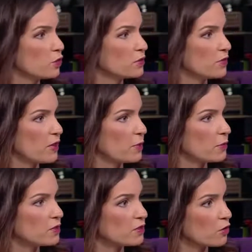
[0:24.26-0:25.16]
new
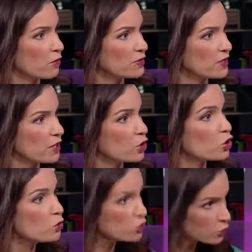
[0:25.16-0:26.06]
development and obviously a
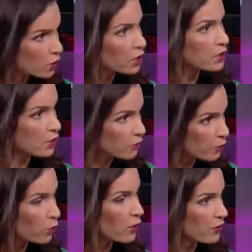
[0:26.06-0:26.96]
huge one
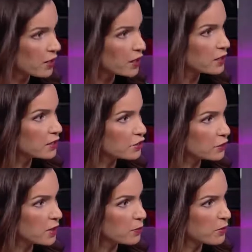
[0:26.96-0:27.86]
for the
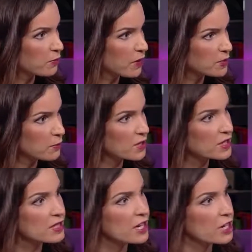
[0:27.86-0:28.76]
industry. But Facebook
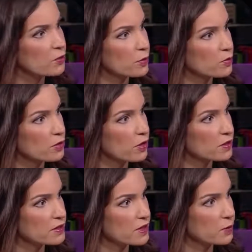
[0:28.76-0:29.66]
isn't a
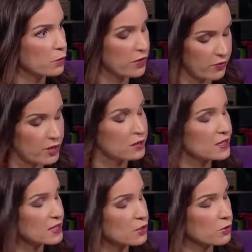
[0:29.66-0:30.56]
cryptocurrency. What they've announced
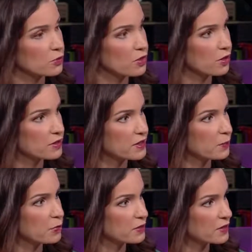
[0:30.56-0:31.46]
isn't a cryptocurrency
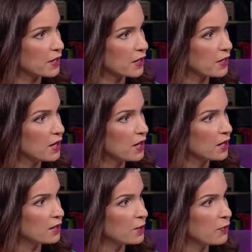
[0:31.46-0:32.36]
per se.
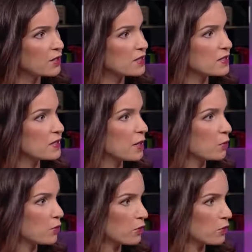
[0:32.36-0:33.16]
Libra is a stable